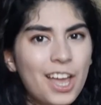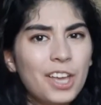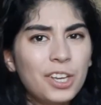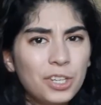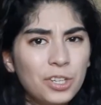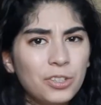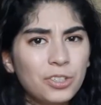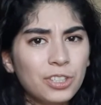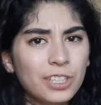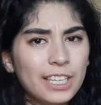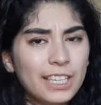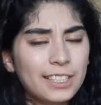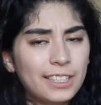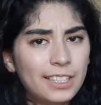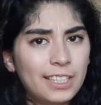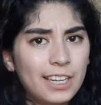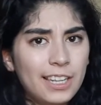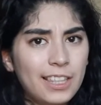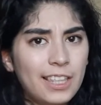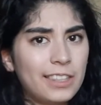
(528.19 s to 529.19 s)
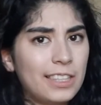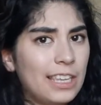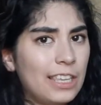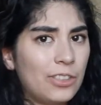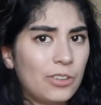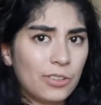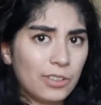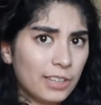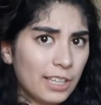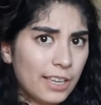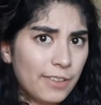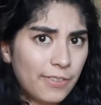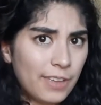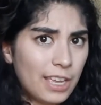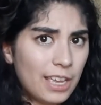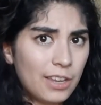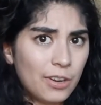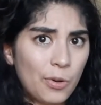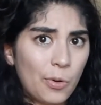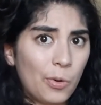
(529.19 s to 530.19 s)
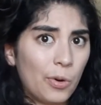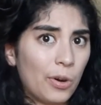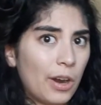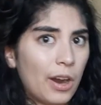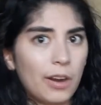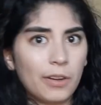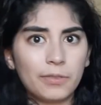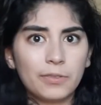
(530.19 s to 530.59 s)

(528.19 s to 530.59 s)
usually a city that they either live in or,